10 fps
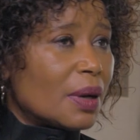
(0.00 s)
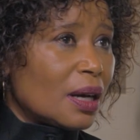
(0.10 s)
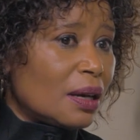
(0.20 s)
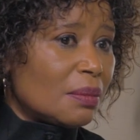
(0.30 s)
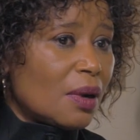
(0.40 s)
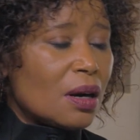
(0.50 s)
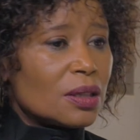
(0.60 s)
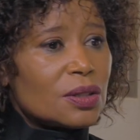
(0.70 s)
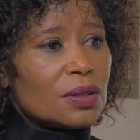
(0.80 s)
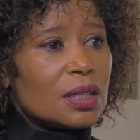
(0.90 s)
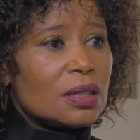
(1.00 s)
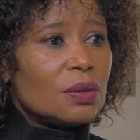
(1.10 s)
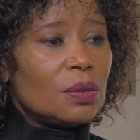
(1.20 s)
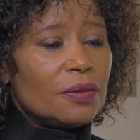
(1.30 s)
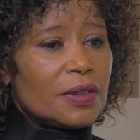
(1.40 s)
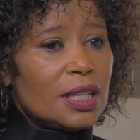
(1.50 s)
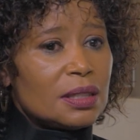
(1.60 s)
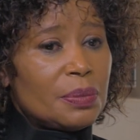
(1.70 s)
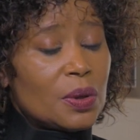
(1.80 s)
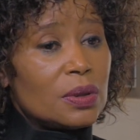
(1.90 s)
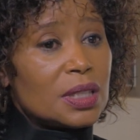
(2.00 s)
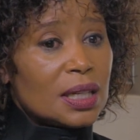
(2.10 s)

asked to sit on all of these boards